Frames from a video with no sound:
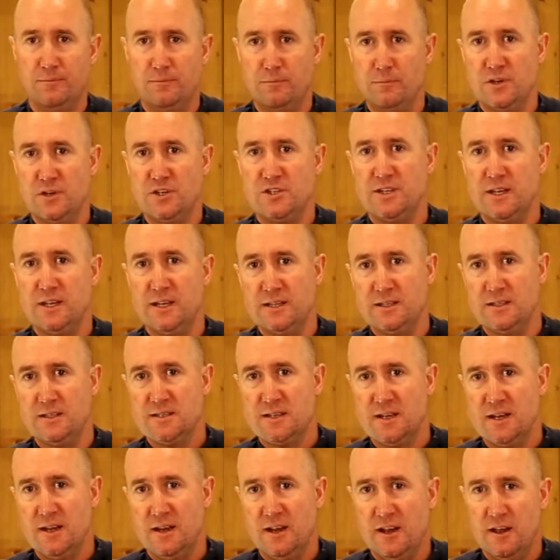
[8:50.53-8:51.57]
machines,
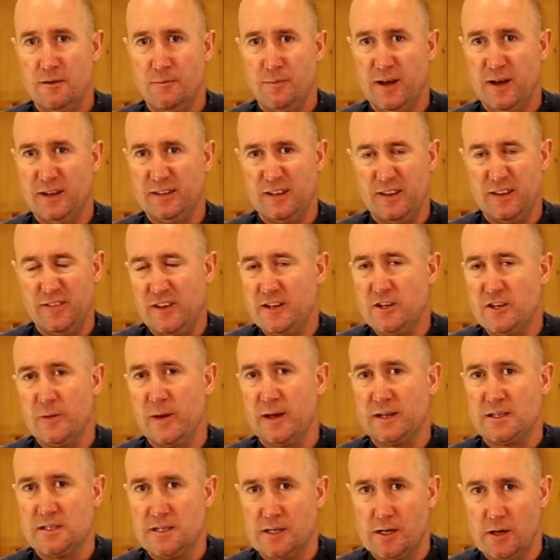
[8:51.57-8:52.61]
and then you
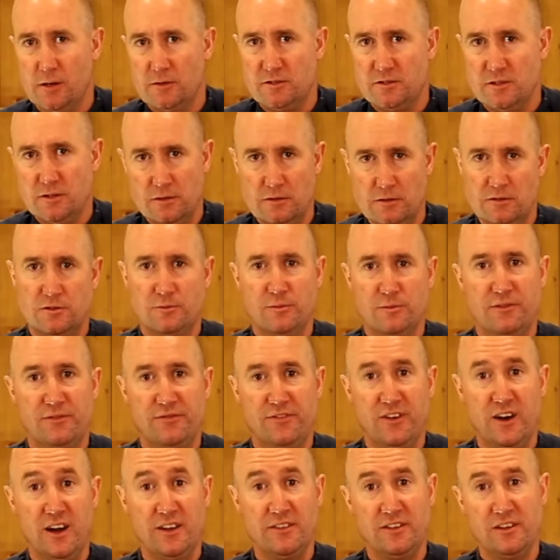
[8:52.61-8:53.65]
actually go to use them and
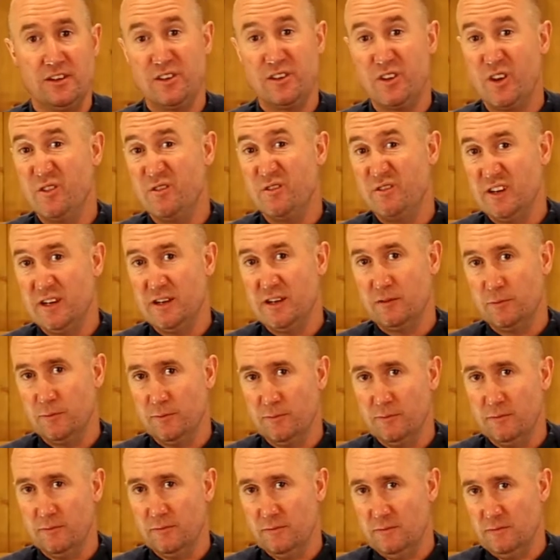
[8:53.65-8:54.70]
find that you
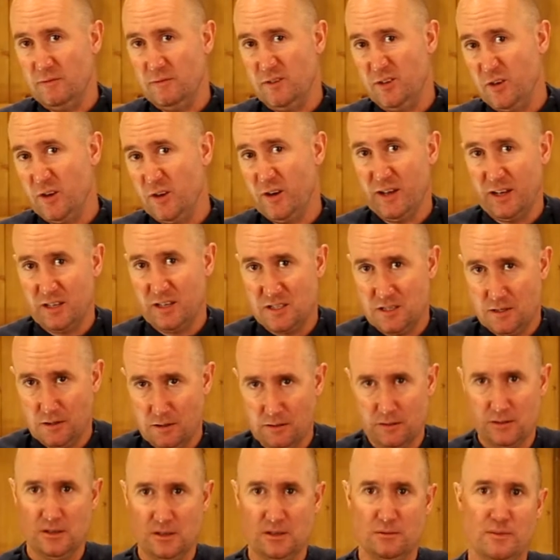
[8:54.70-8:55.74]
don't actually
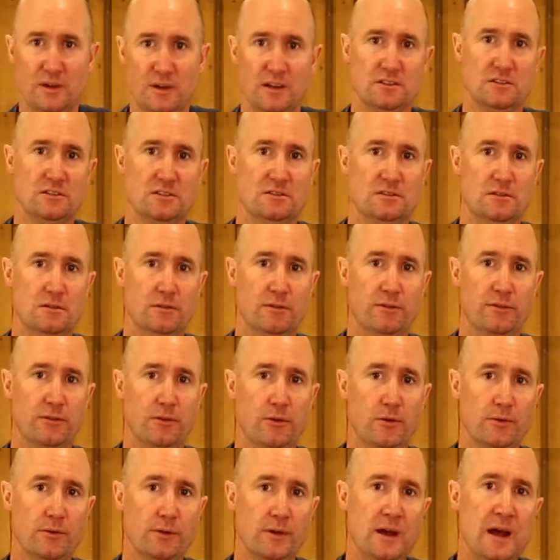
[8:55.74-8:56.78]
use it as much as you
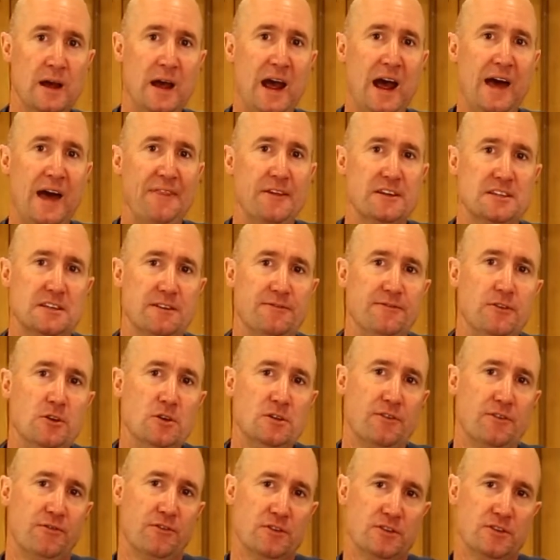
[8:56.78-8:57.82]
thought. And there's a few
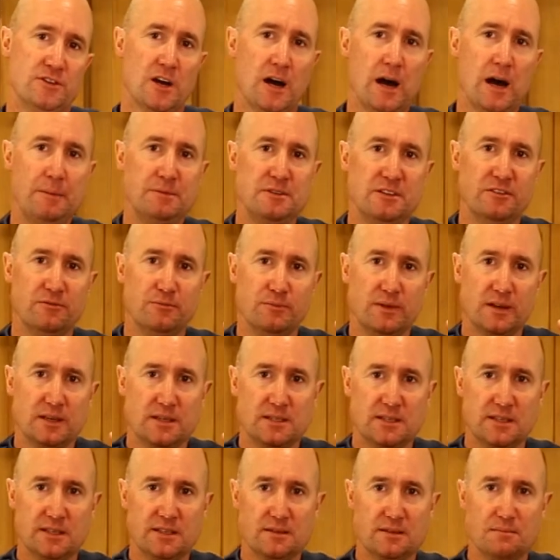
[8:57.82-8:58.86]
different types of
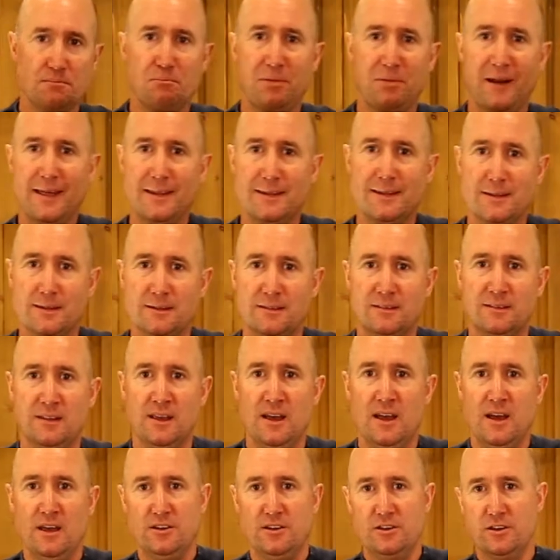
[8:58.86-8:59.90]
mixers and blenders
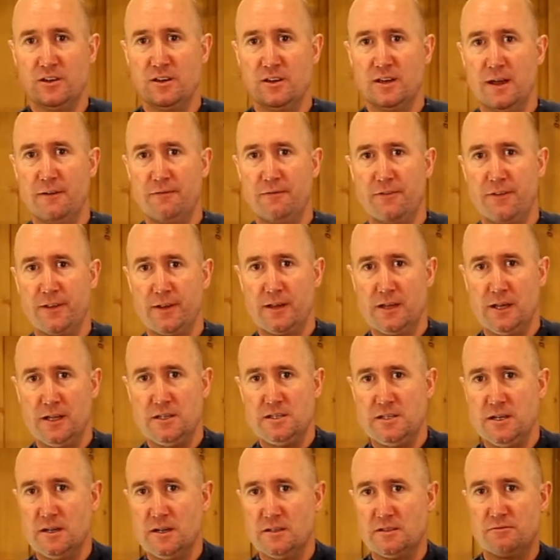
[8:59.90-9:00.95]
you can get for the
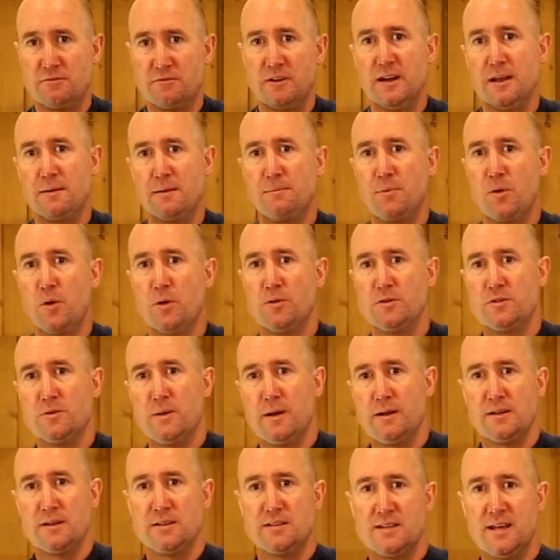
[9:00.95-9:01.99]
kitchen. It's really important to
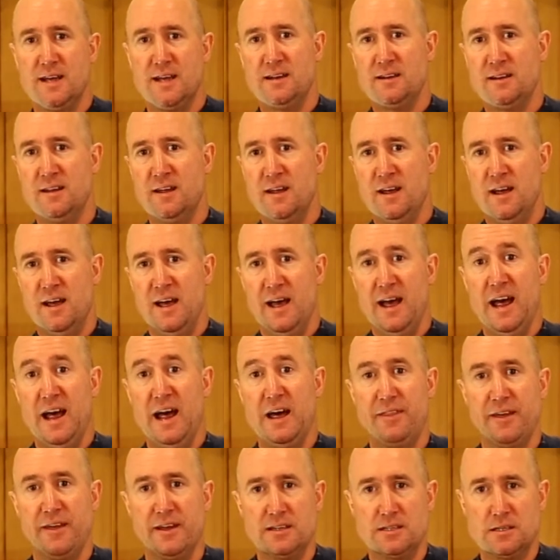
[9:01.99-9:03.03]
understand how
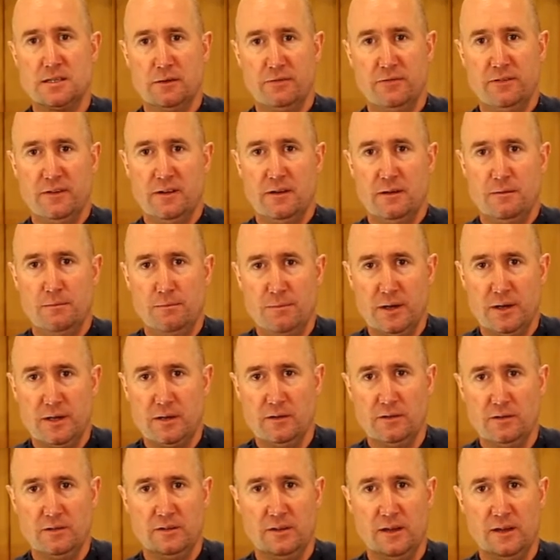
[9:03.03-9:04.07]
they differ,
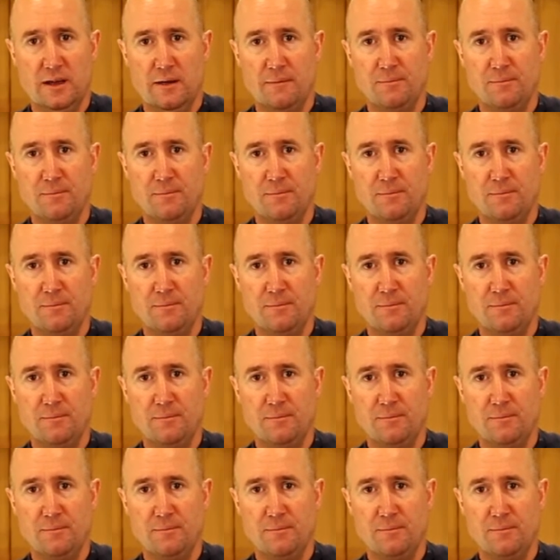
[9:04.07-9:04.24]
because